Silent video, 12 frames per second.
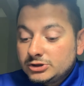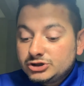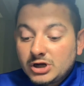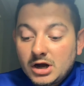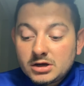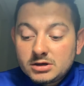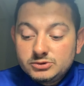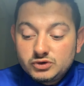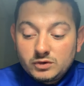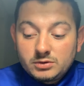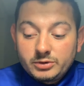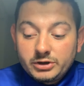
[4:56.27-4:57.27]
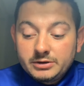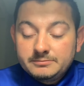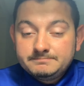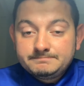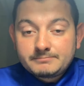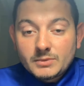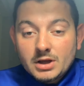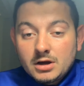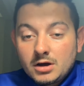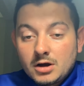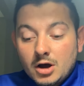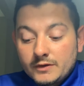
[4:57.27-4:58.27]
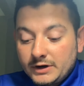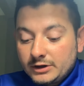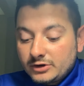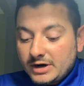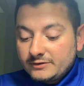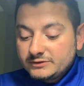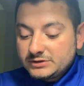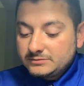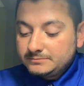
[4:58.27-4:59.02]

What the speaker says: shock absorber on the aircraft.